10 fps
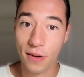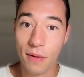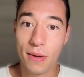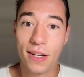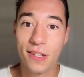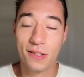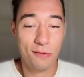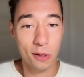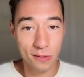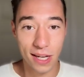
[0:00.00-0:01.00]
because
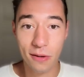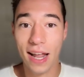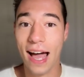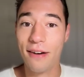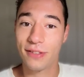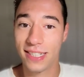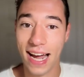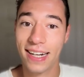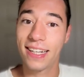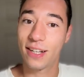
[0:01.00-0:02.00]
they don't have the
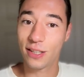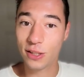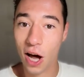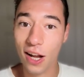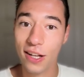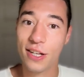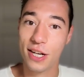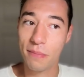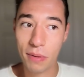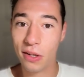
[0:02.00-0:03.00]
technical knowledge
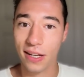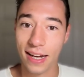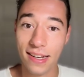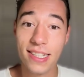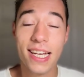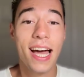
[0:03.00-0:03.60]
in building it.